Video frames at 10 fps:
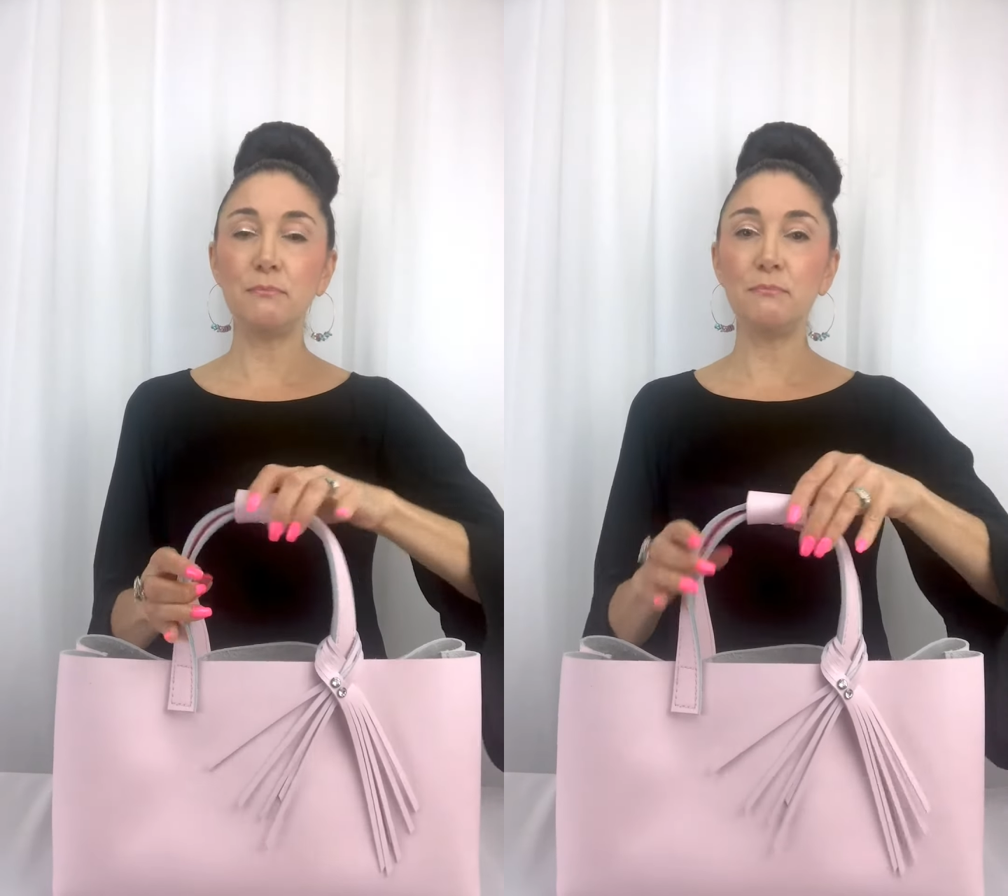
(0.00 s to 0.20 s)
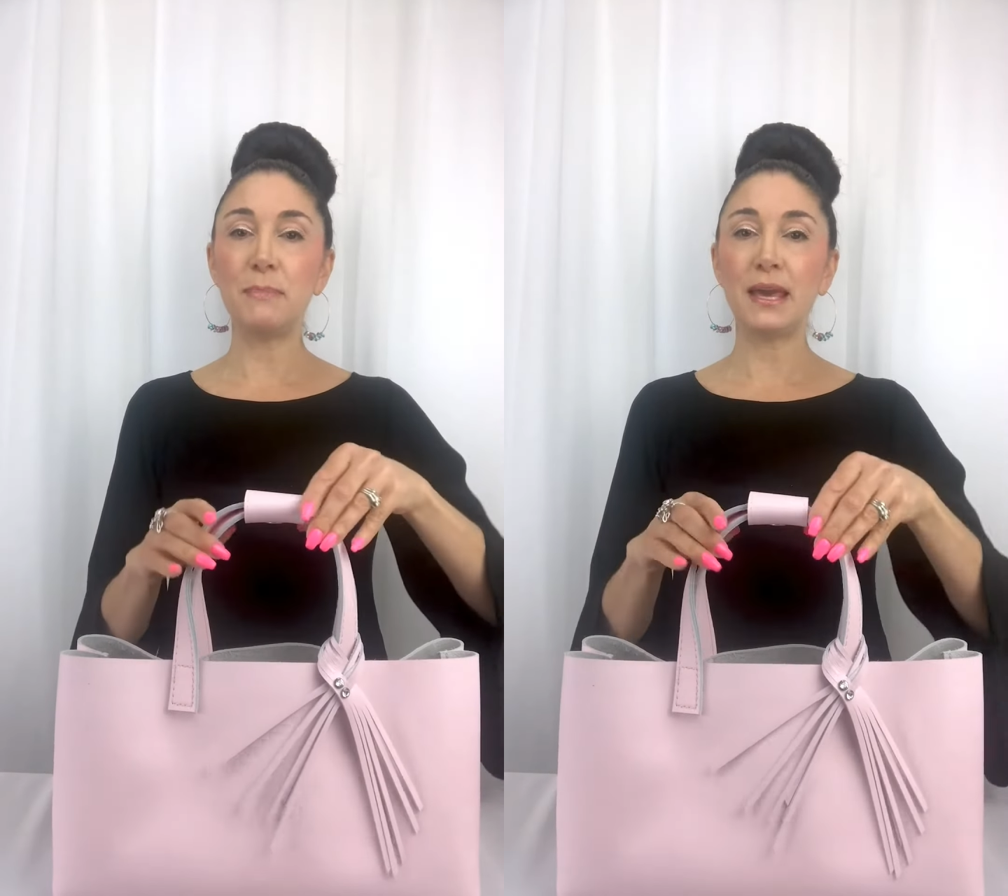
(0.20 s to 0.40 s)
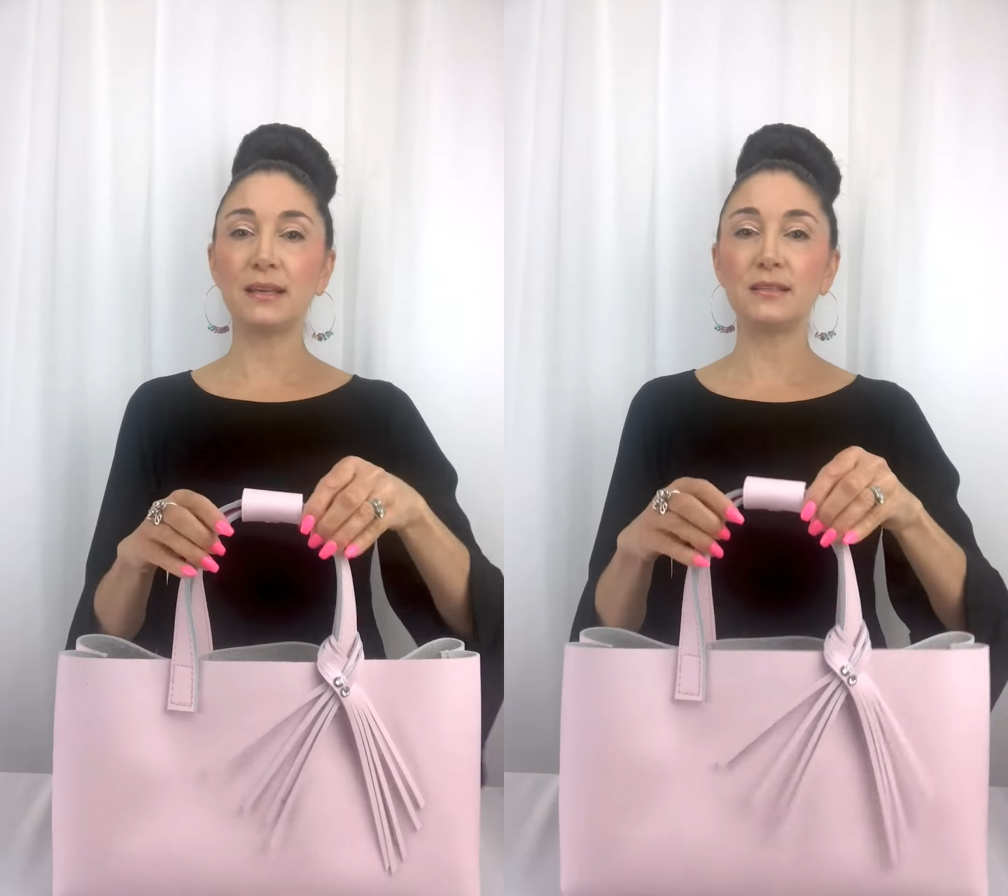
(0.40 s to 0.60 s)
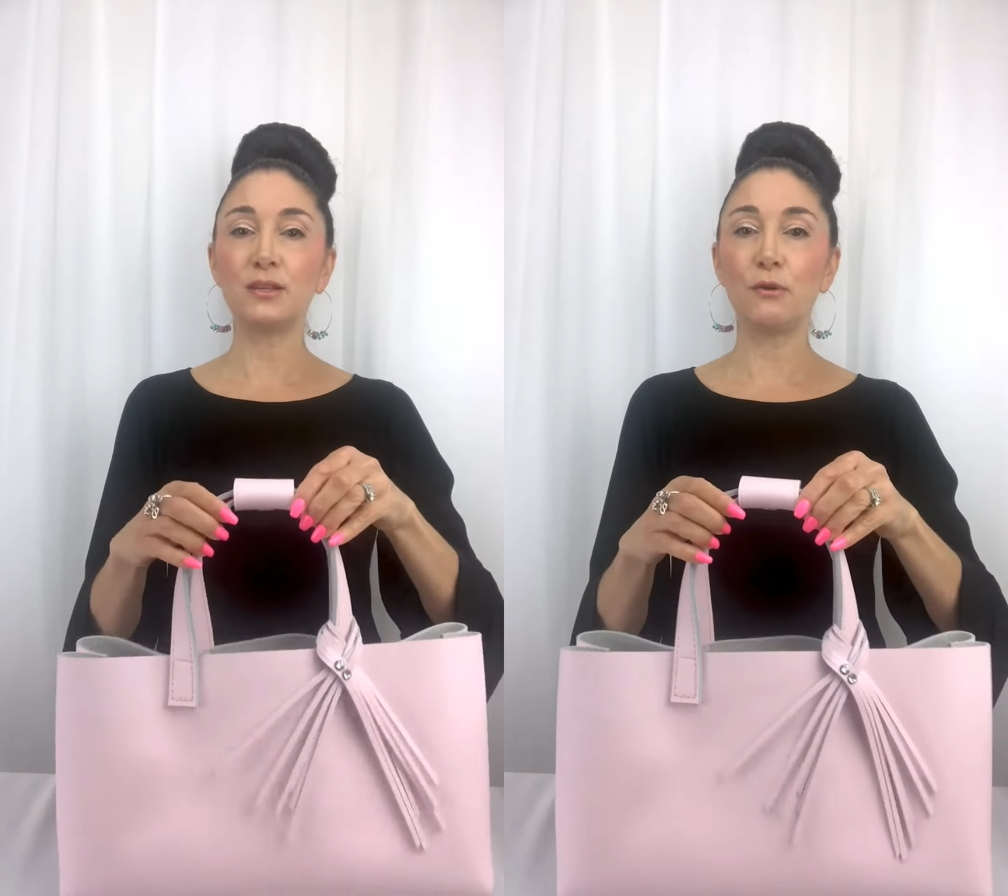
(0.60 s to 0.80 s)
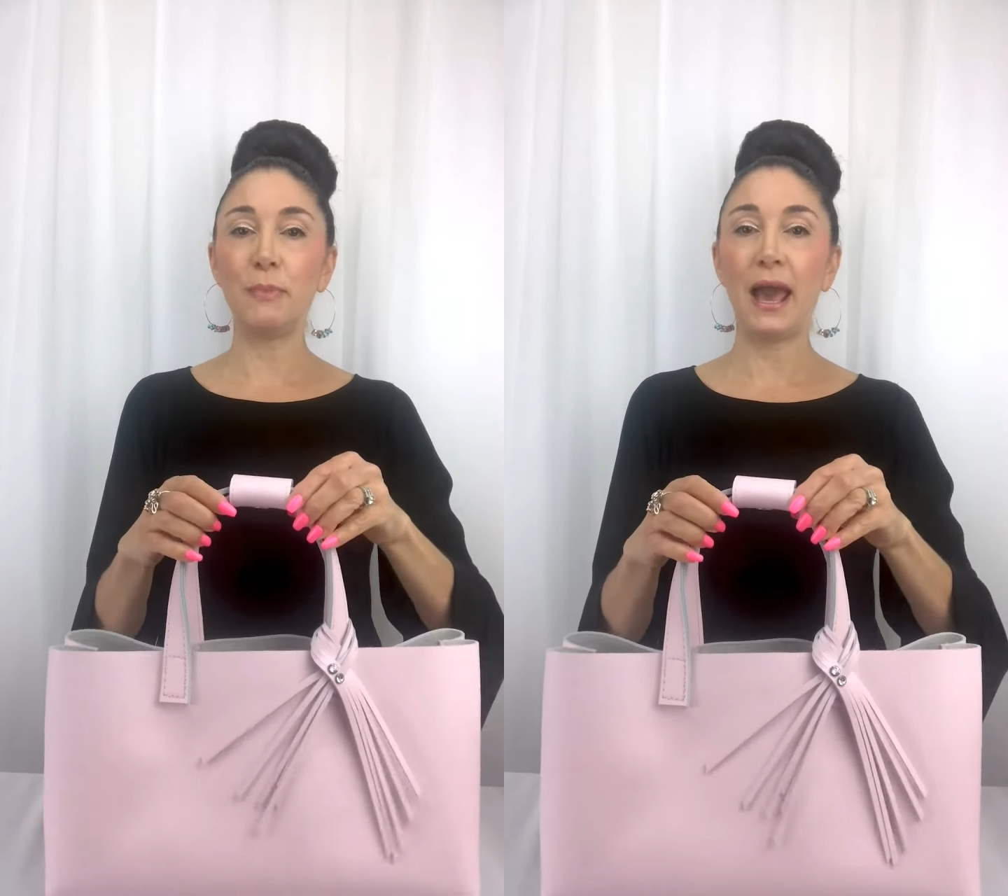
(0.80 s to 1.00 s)
makes
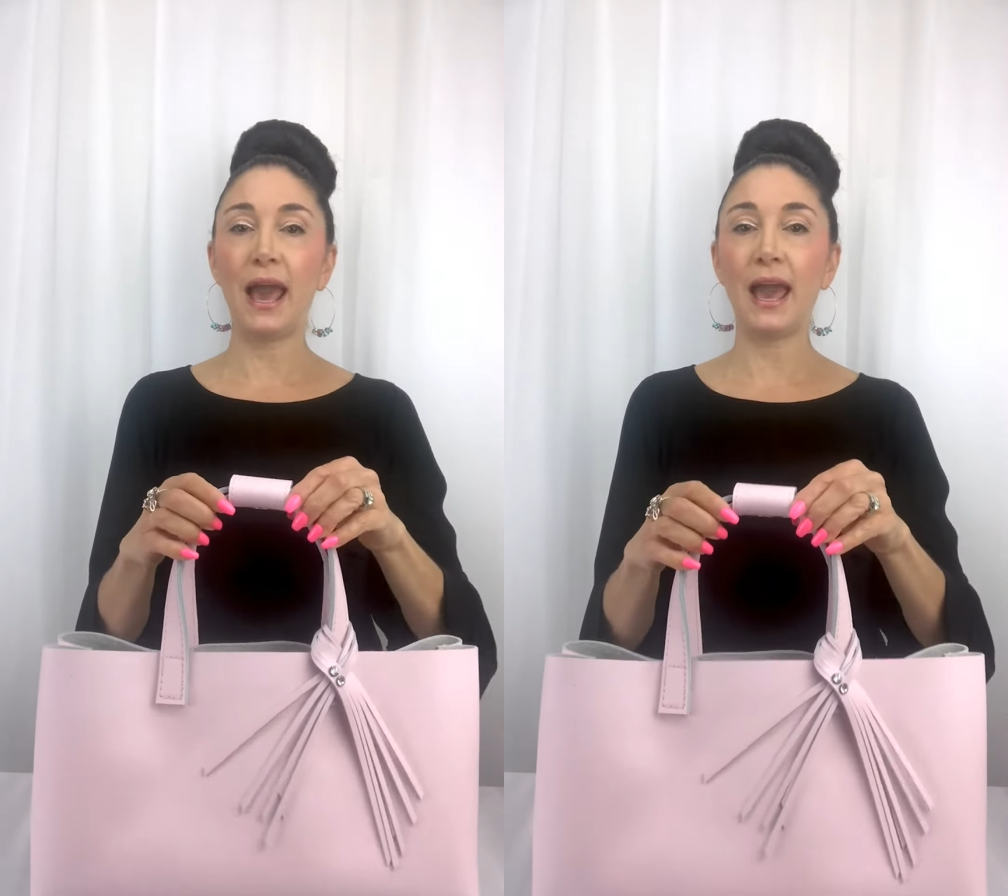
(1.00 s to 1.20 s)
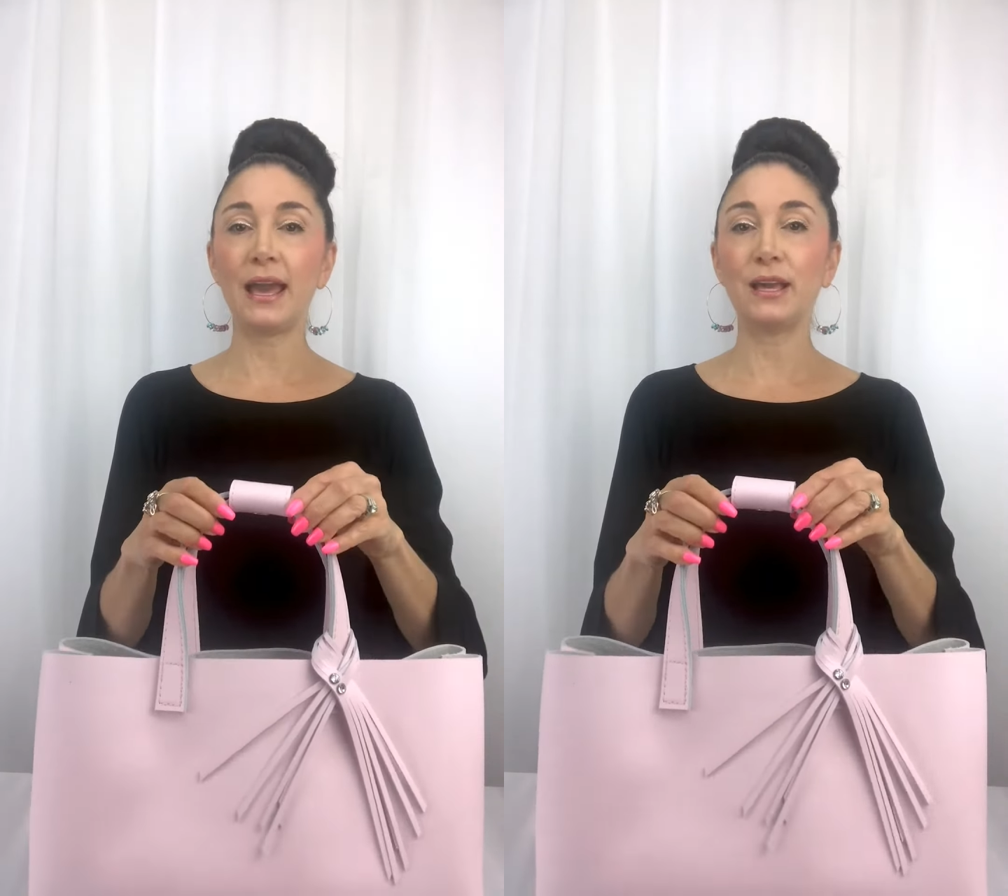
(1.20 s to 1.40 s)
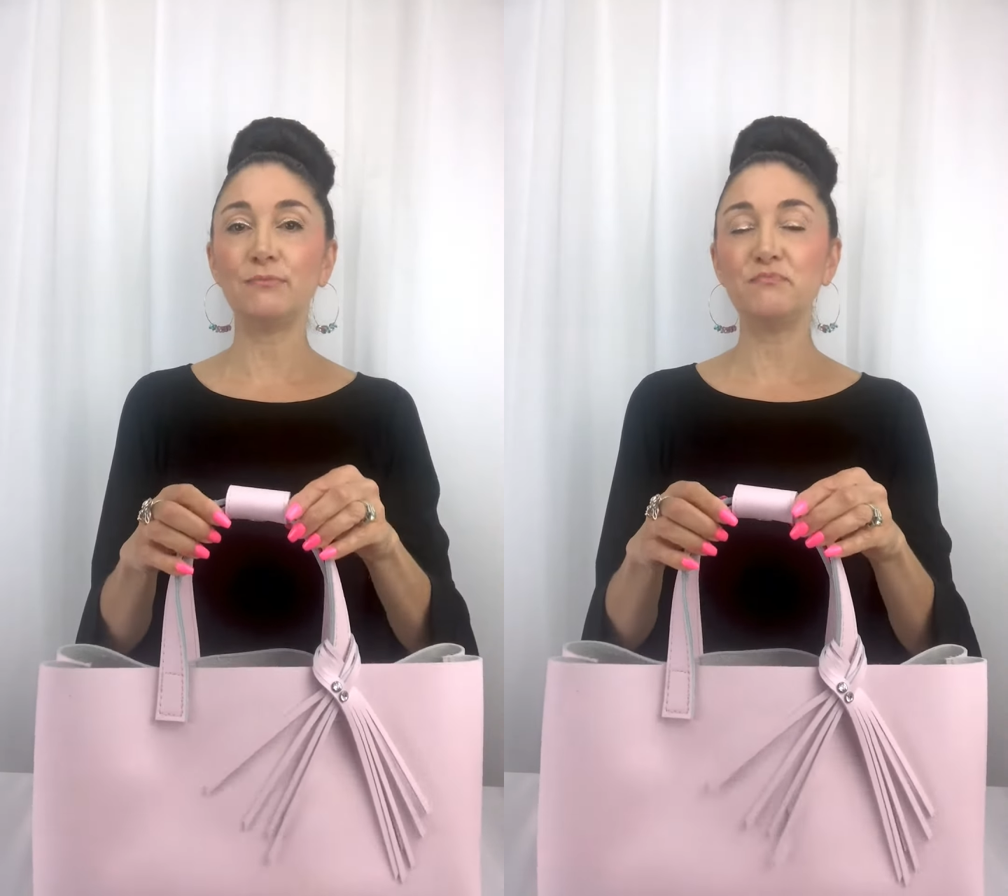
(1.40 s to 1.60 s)
your bag